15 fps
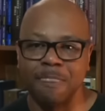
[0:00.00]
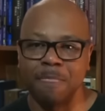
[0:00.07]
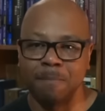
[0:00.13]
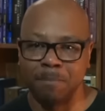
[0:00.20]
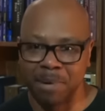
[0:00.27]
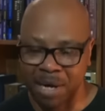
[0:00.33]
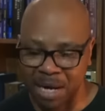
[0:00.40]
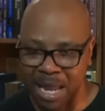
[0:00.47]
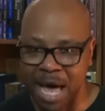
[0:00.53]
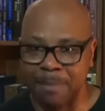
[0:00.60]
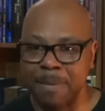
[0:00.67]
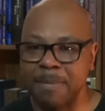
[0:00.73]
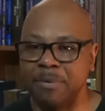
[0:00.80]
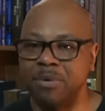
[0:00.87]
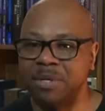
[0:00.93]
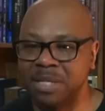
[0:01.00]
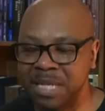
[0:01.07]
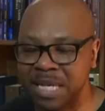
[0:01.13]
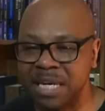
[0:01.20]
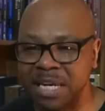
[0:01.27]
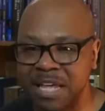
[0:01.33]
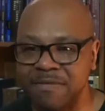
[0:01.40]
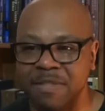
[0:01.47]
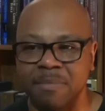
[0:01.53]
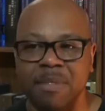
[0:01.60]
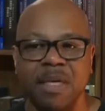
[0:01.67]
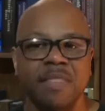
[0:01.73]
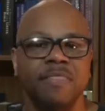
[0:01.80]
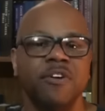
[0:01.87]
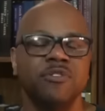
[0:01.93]
But a lot of people did leave them.
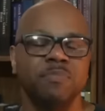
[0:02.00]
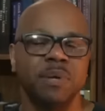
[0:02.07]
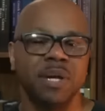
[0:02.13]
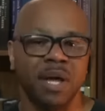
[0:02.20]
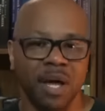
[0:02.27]
There's been